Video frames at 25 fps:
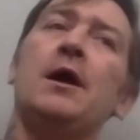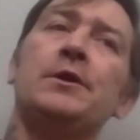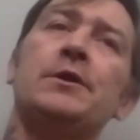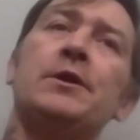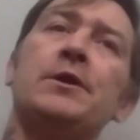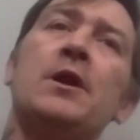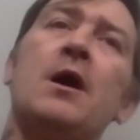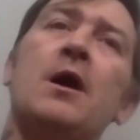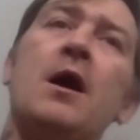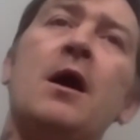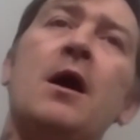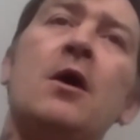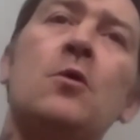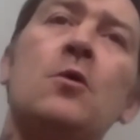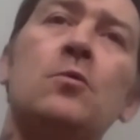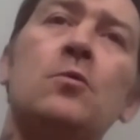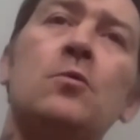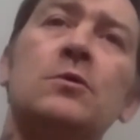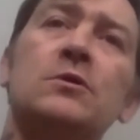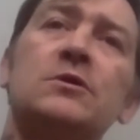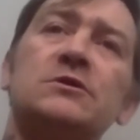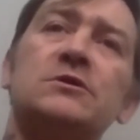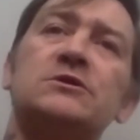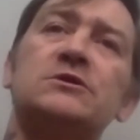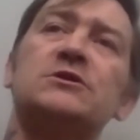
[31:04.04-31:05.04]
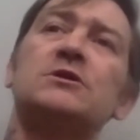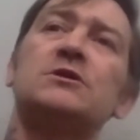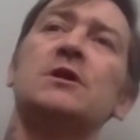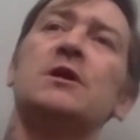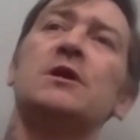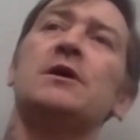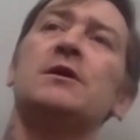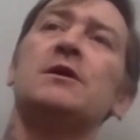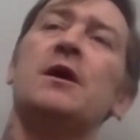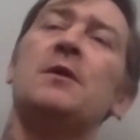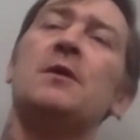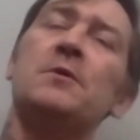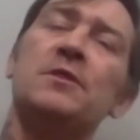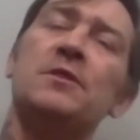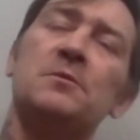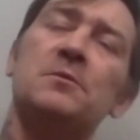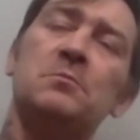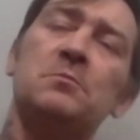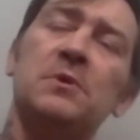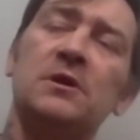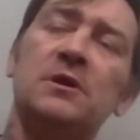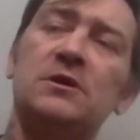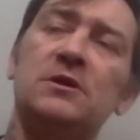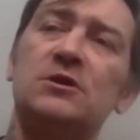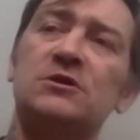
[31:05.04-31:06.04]
now it's like I mean the
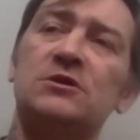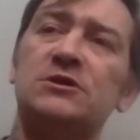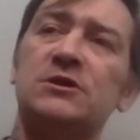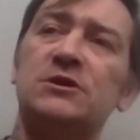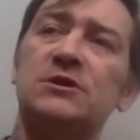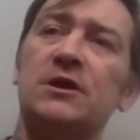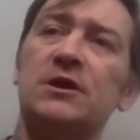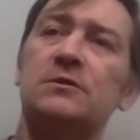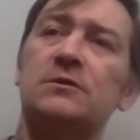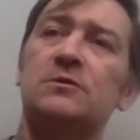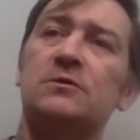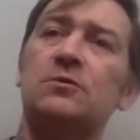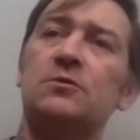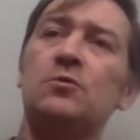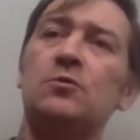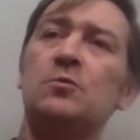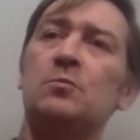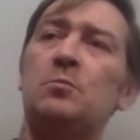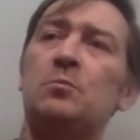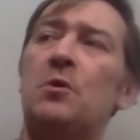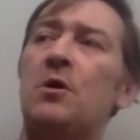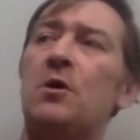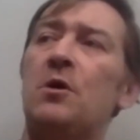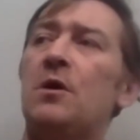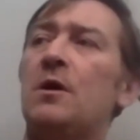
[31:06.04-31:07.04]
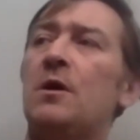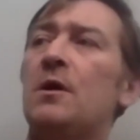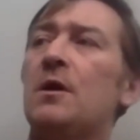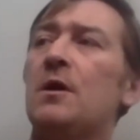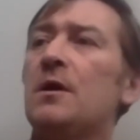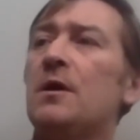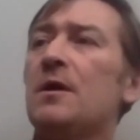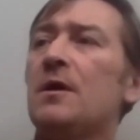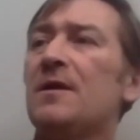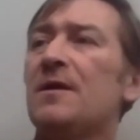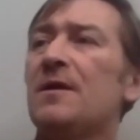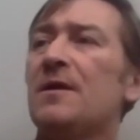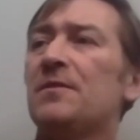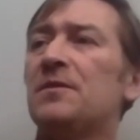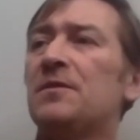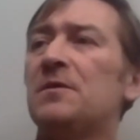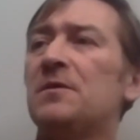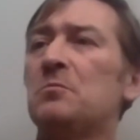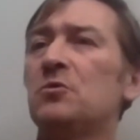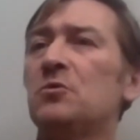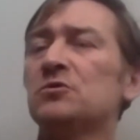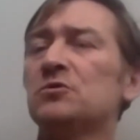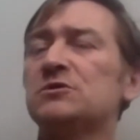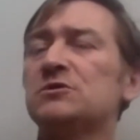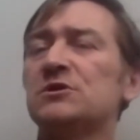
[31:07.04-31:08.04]
media's there too, but the
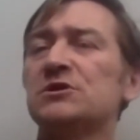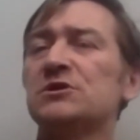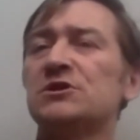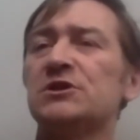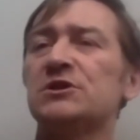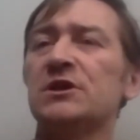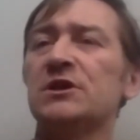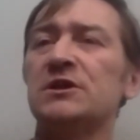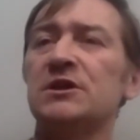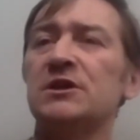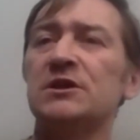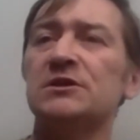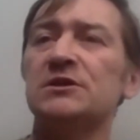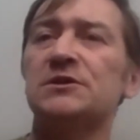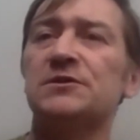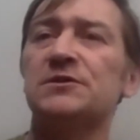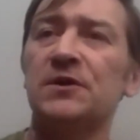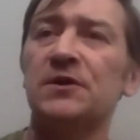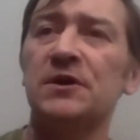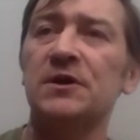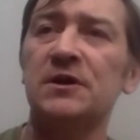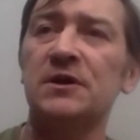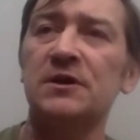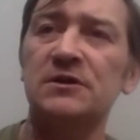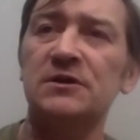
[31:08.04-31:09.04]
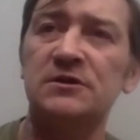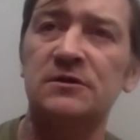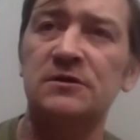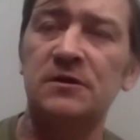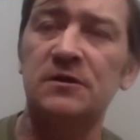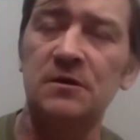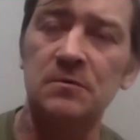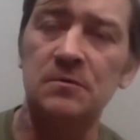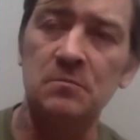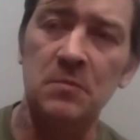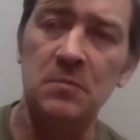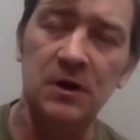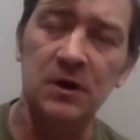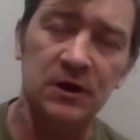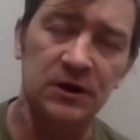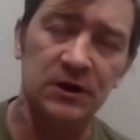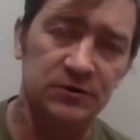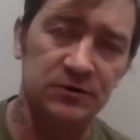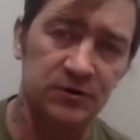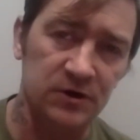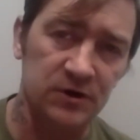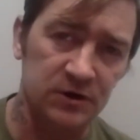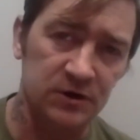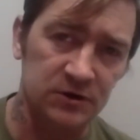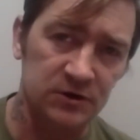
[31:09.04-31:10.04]
most insidious thing is the
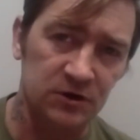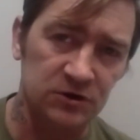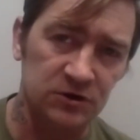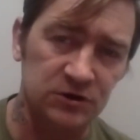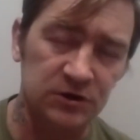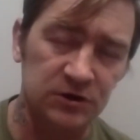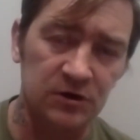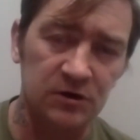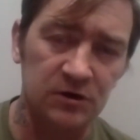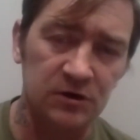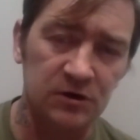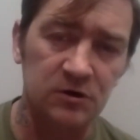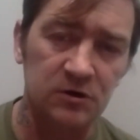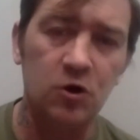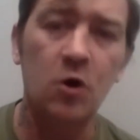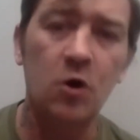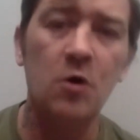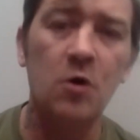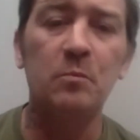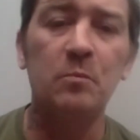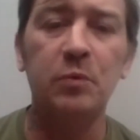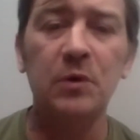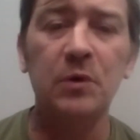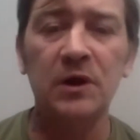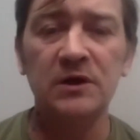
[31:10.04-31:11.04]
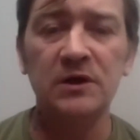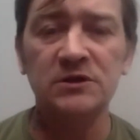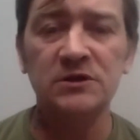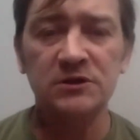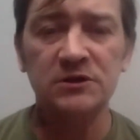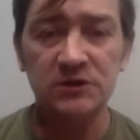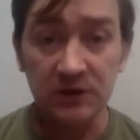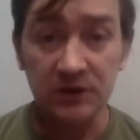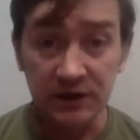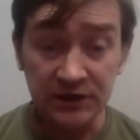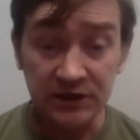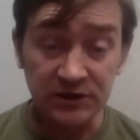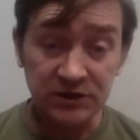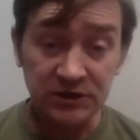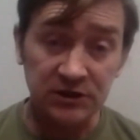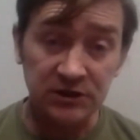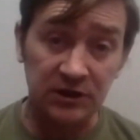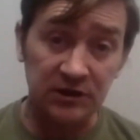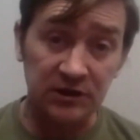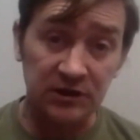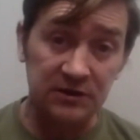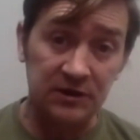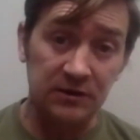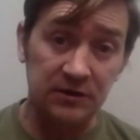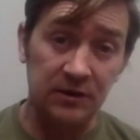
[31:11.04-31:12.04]
military industrial complex is leached
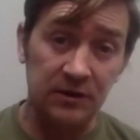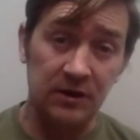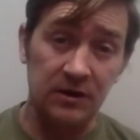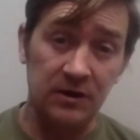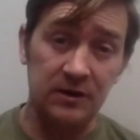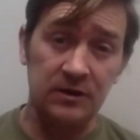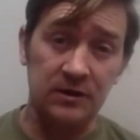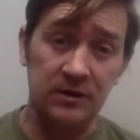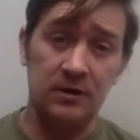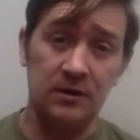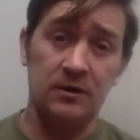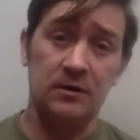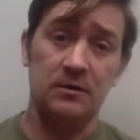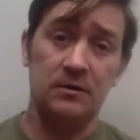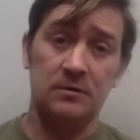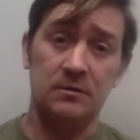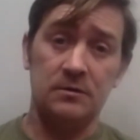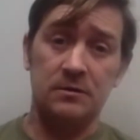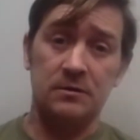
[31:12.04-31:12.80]
into that, yeah?